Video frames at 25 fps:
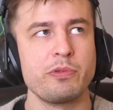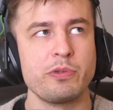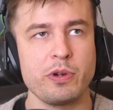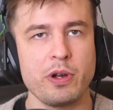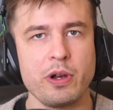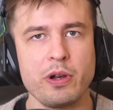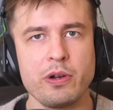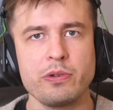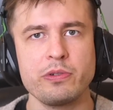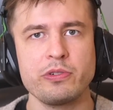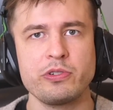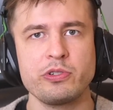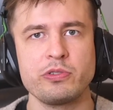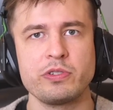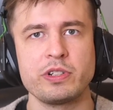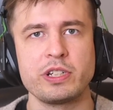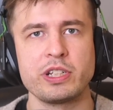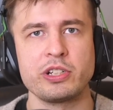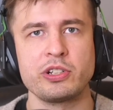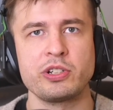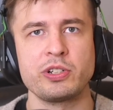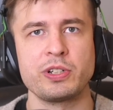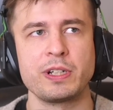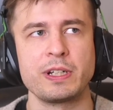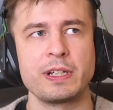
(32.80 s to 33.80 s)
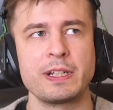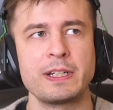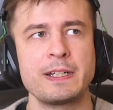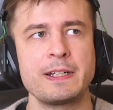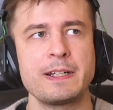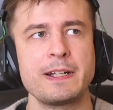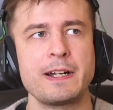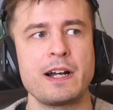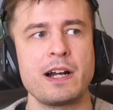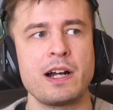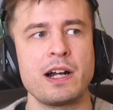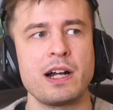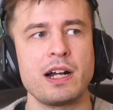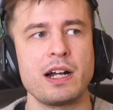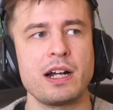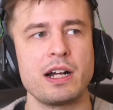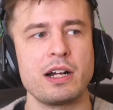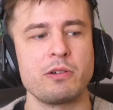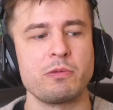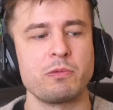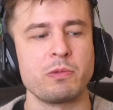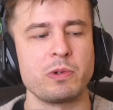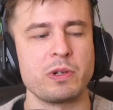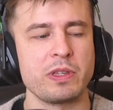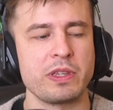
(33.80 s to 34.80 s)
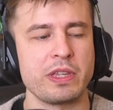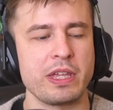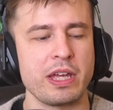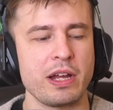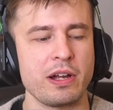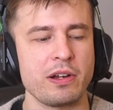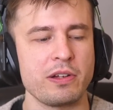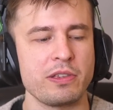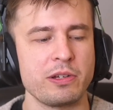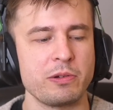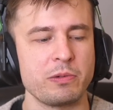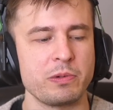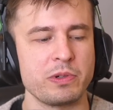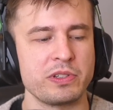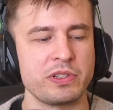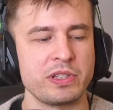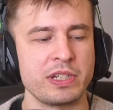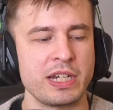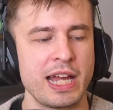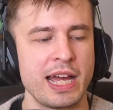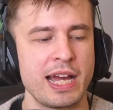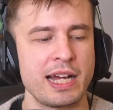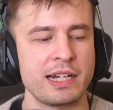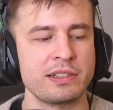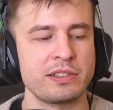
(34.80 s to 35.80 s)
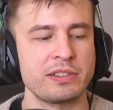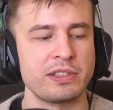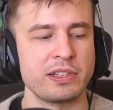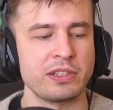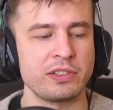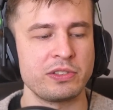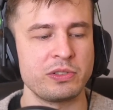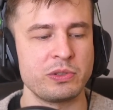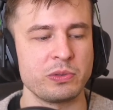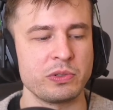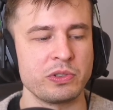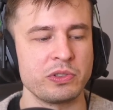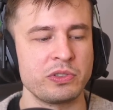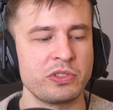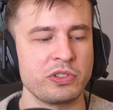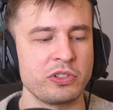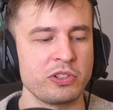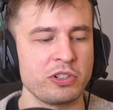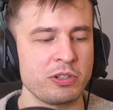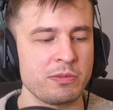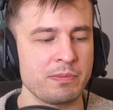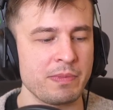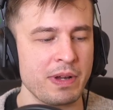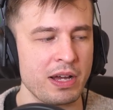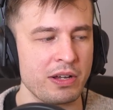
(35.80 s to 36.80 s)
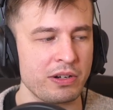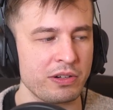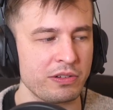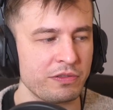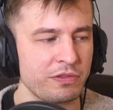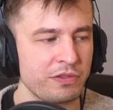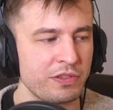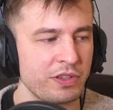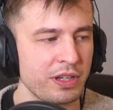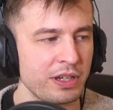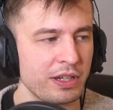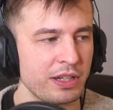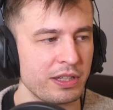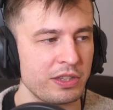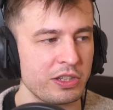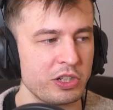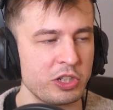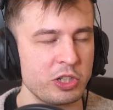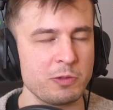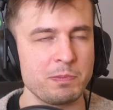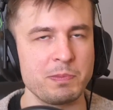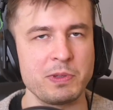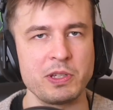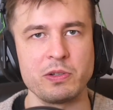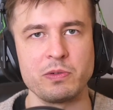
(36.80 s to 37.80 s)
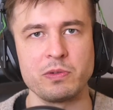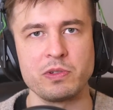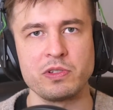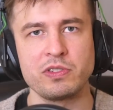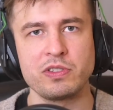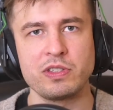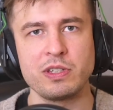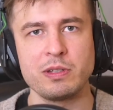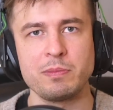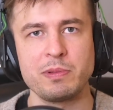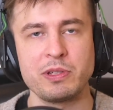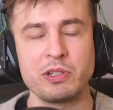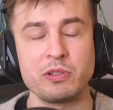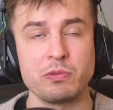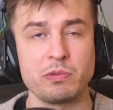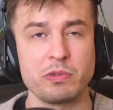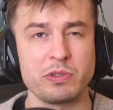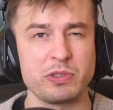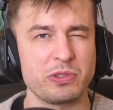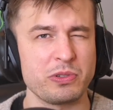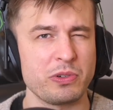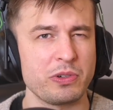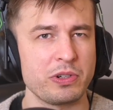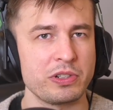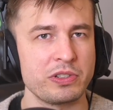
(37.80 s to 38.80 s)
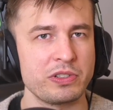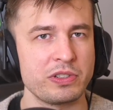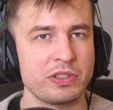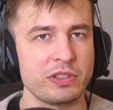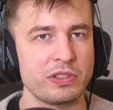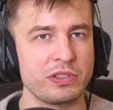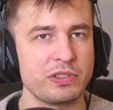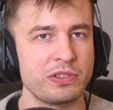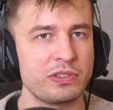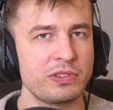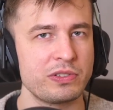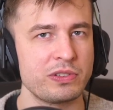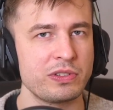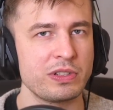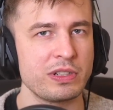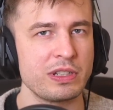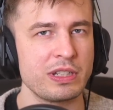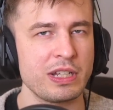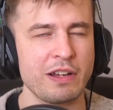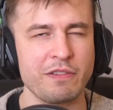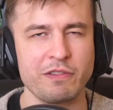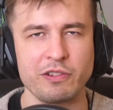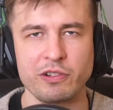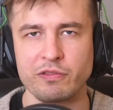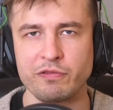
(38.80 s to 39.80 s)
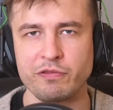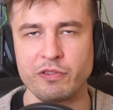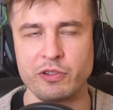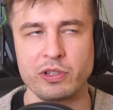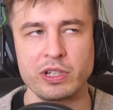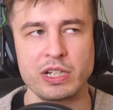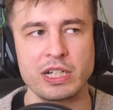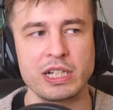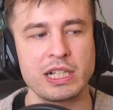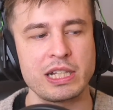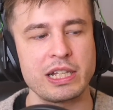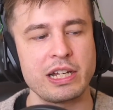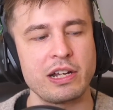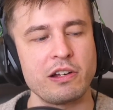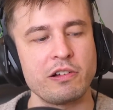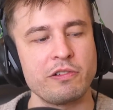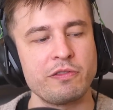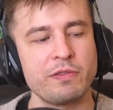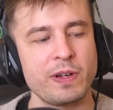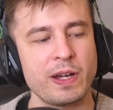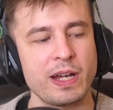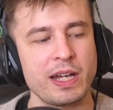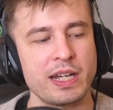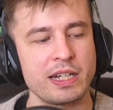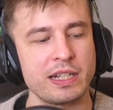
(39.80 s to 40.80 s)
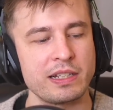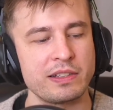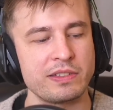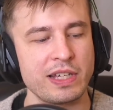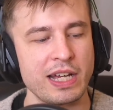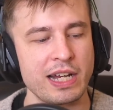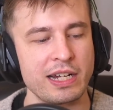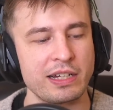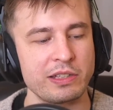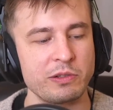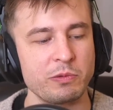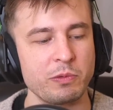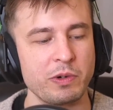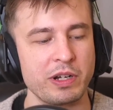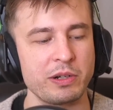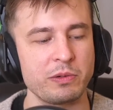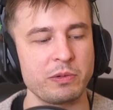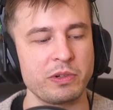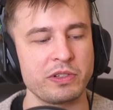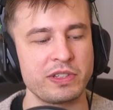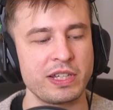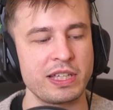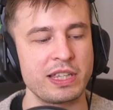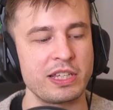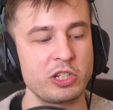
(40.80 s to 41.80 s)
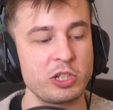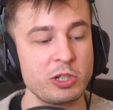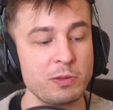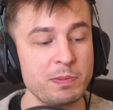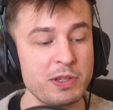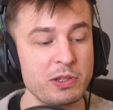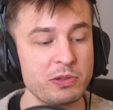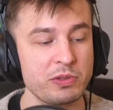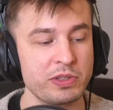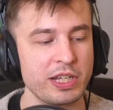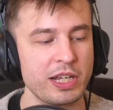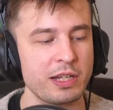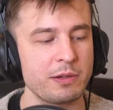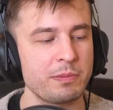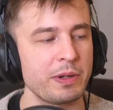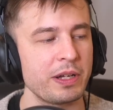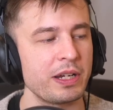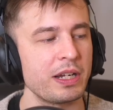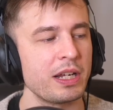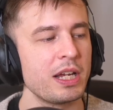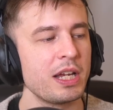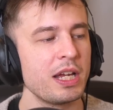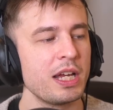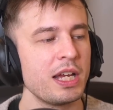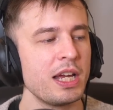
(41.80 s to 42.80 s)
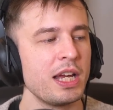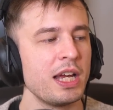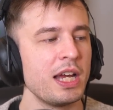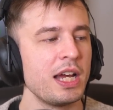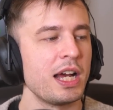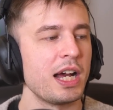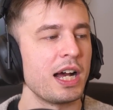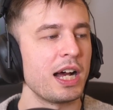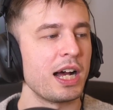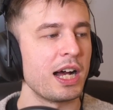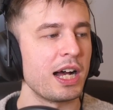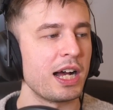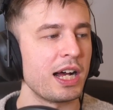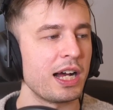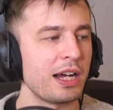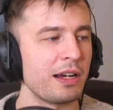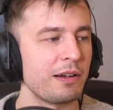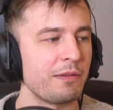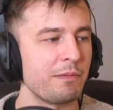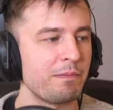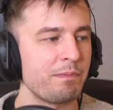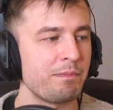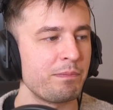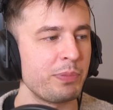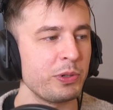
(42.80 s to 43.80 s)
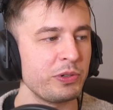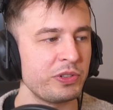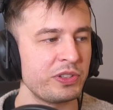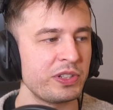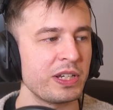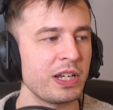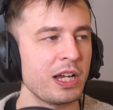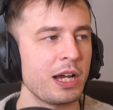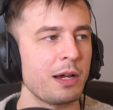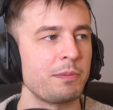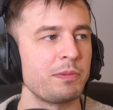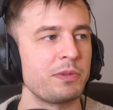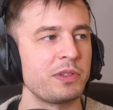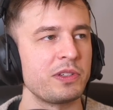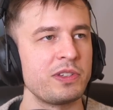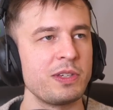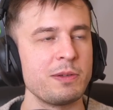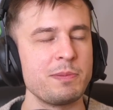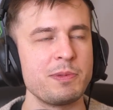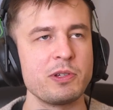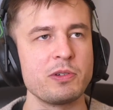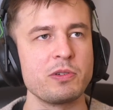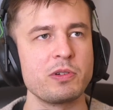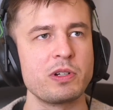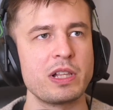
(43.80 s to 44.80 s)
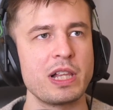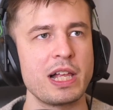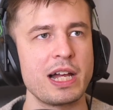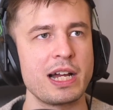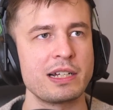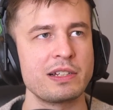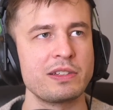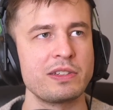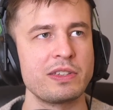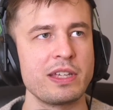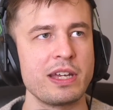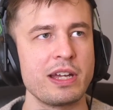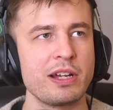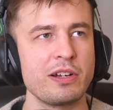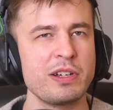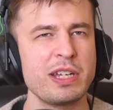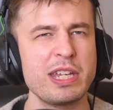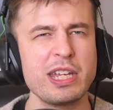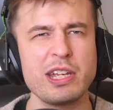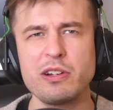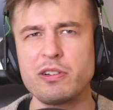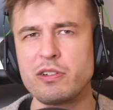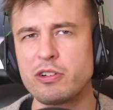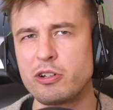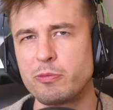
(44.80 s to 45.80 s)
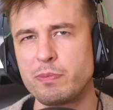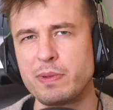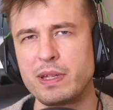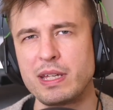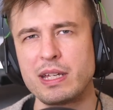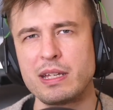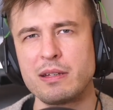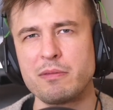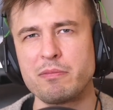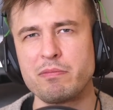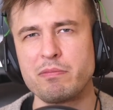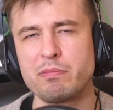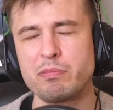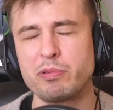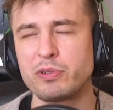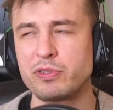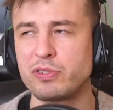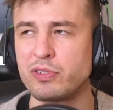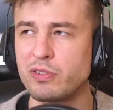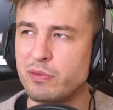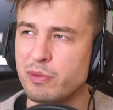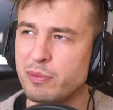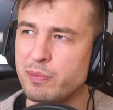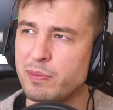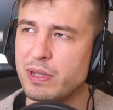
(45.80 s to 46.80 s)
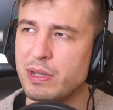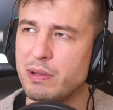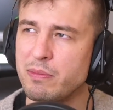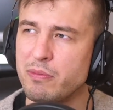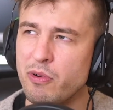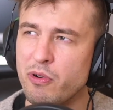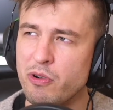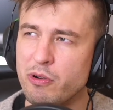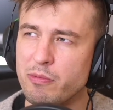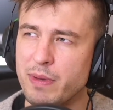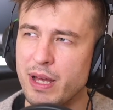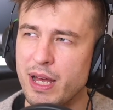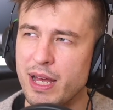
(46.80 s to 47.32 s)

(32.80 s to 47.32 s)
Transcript: Pro tradition. Uh, where there there was an access to a certain amount of uh, the GPU and CPU resources, never fully clarified exactly what it was on the GPU side, but uh, boosting up the CPU clocks there. Here it'll be presumably more